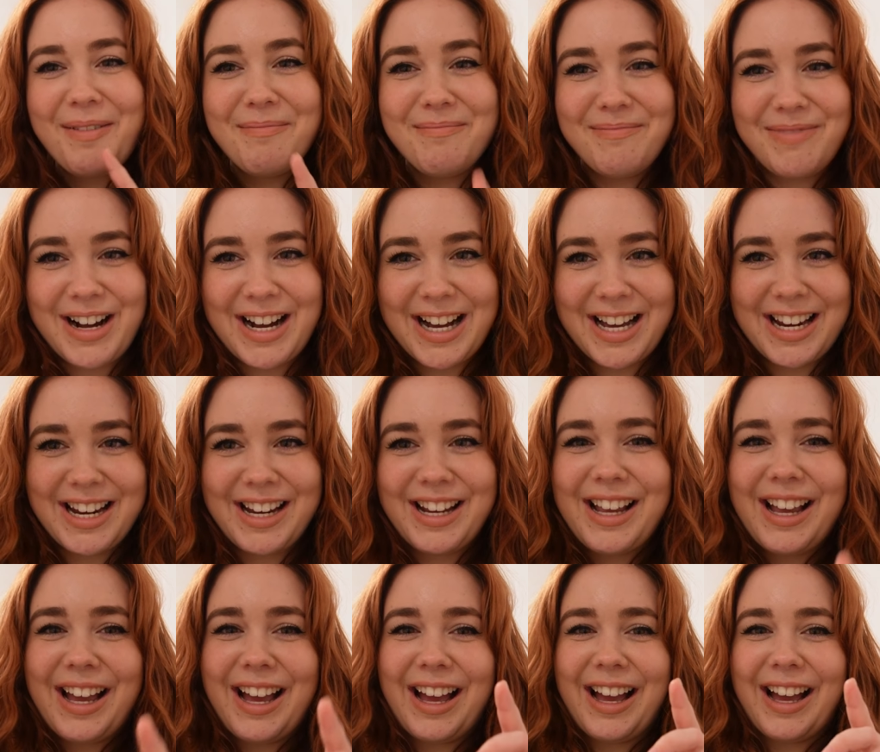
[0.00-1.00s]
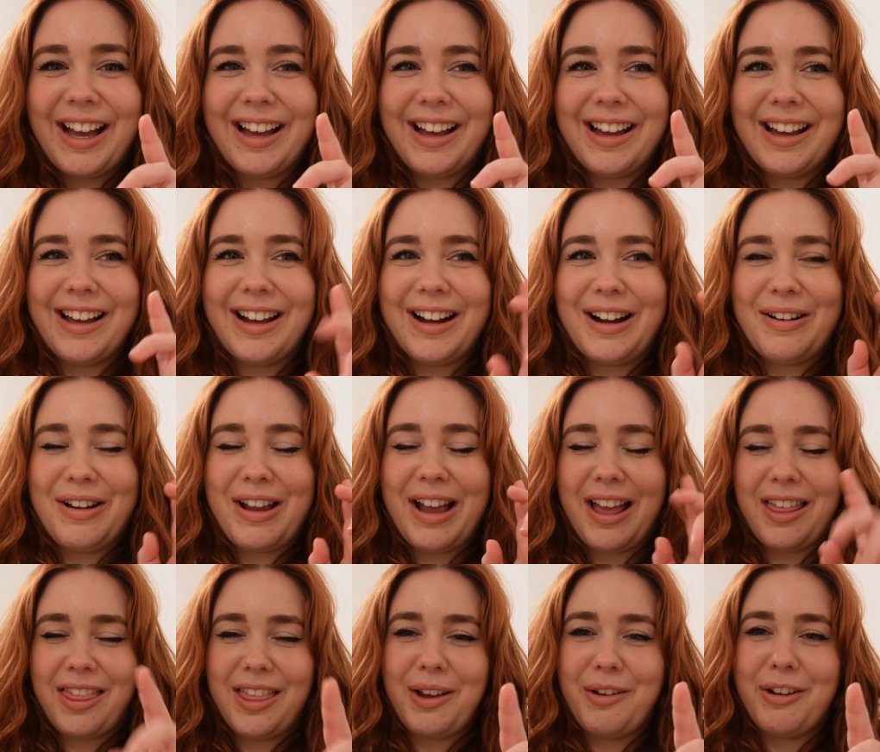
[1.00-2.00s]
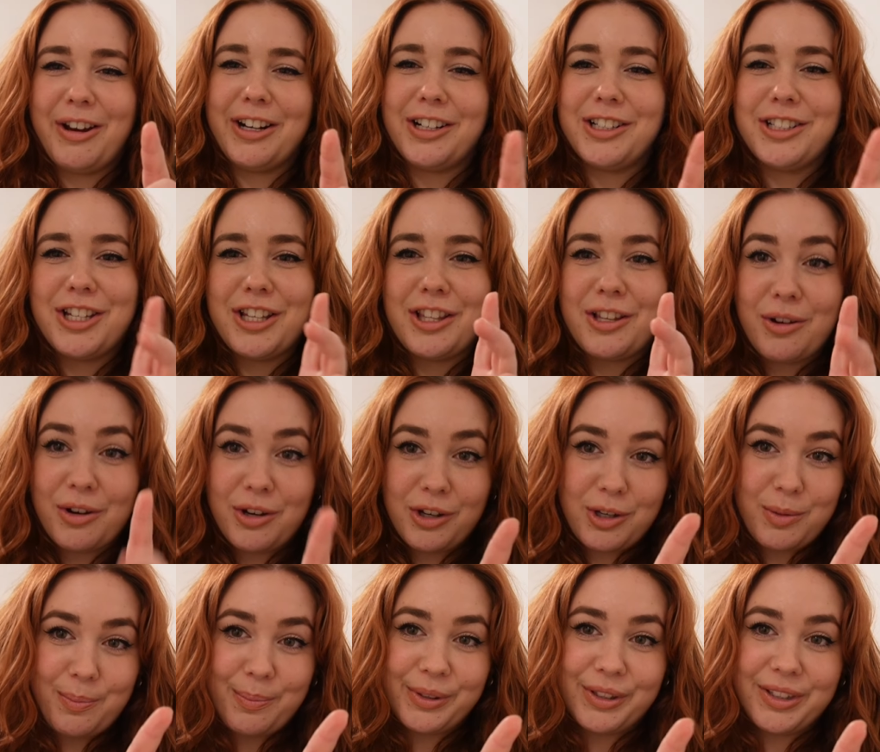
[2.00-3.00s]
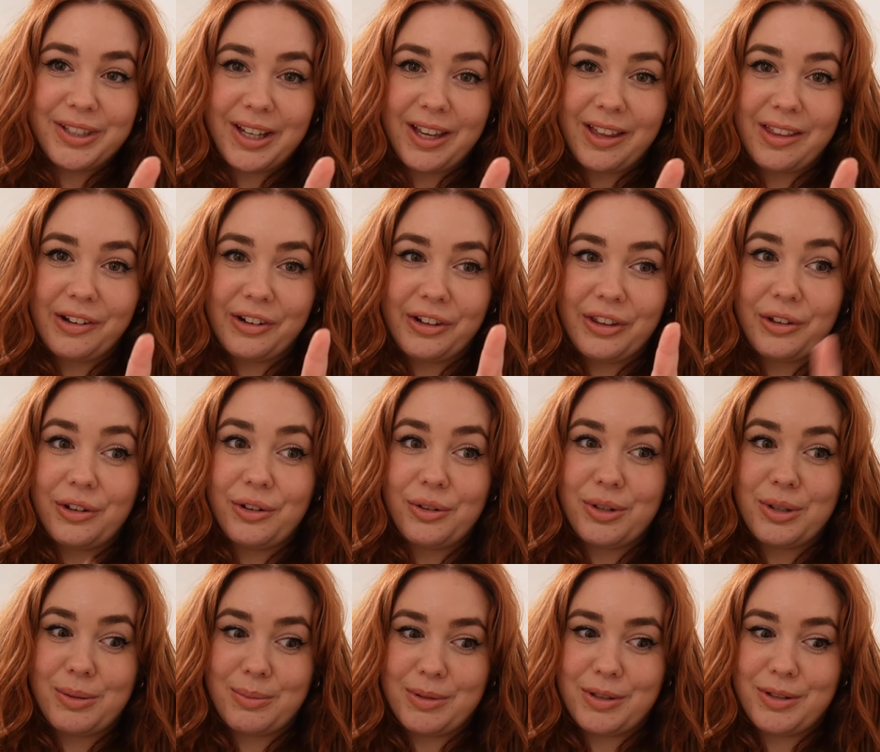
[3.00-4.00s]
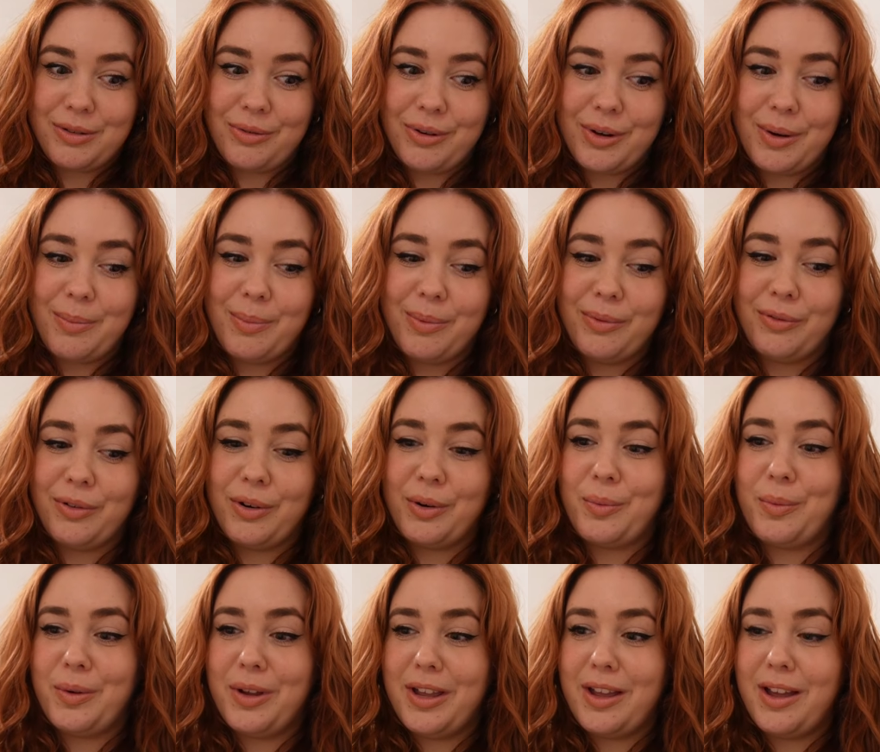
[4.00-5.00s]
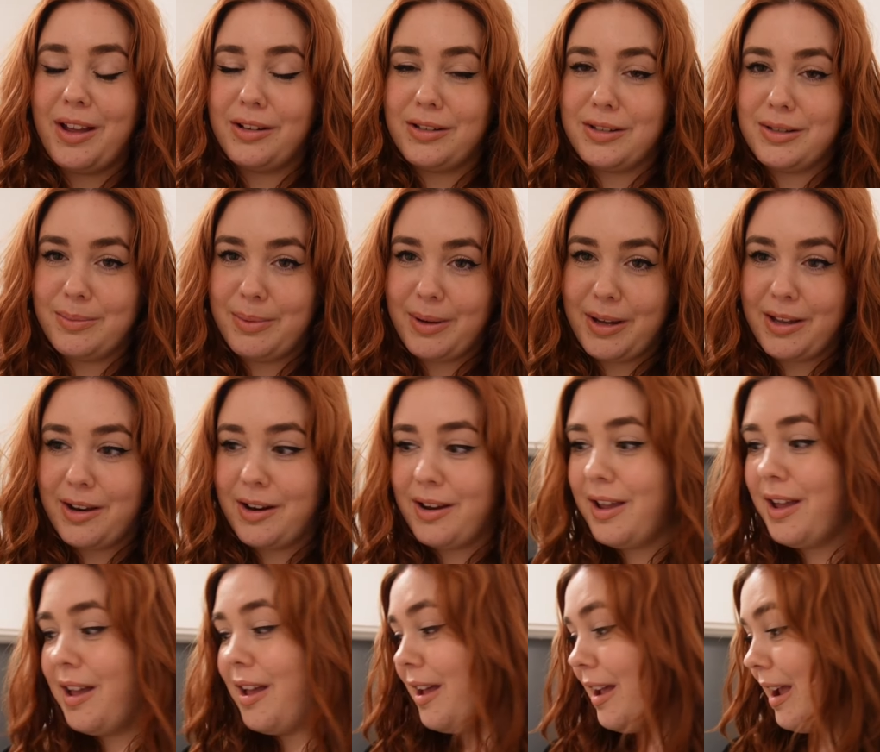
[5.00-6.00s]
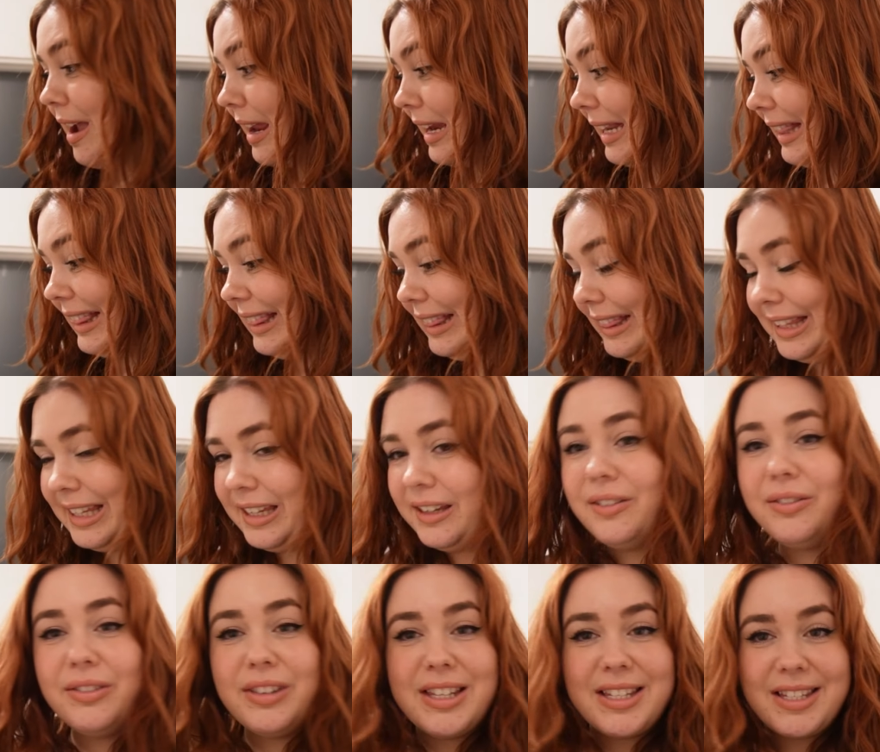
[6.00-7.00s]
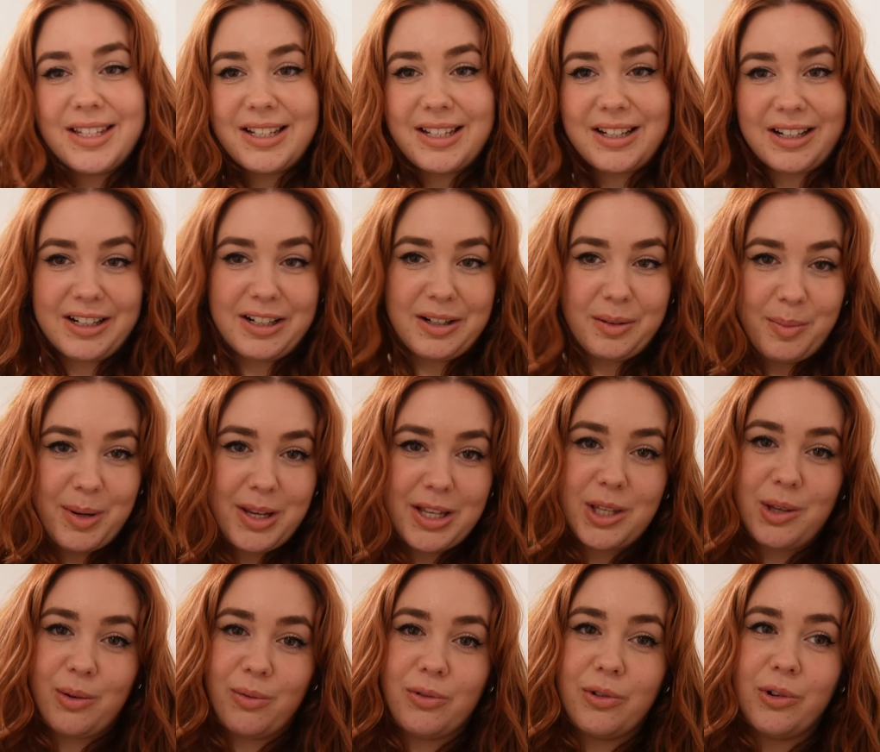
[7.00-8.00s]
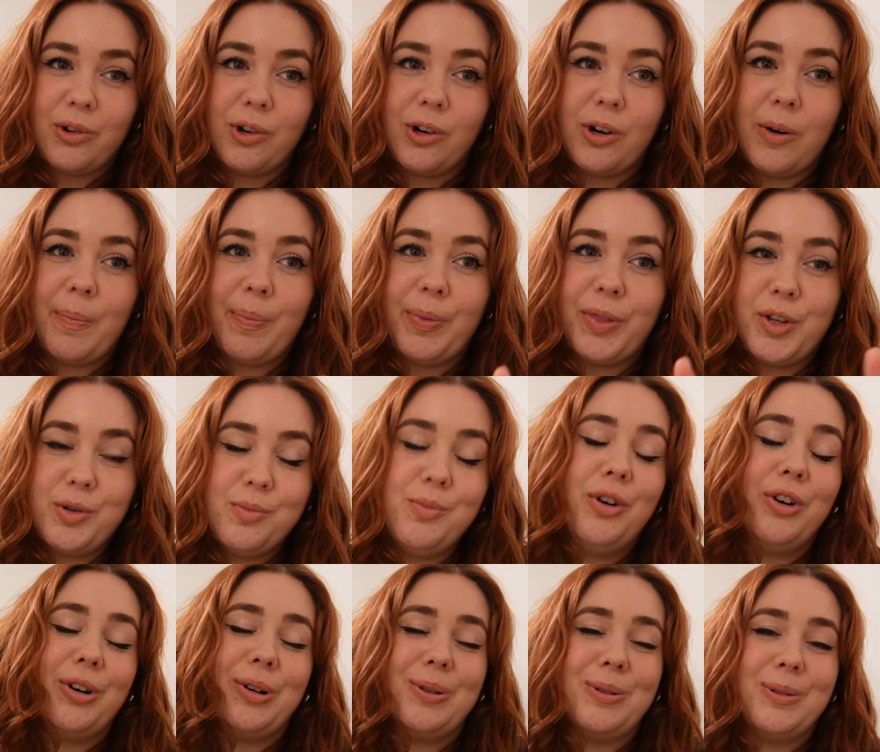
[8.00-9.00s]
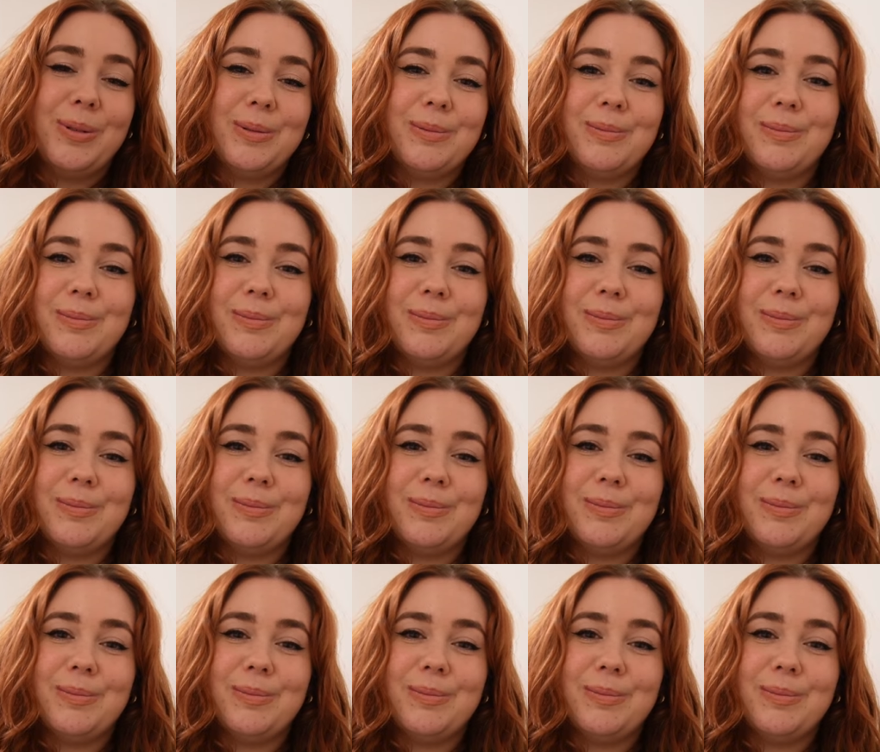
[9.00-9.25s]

But I think we are just going to put together the Christmas tree before we head to bed and leave this entire mess for tomorrow.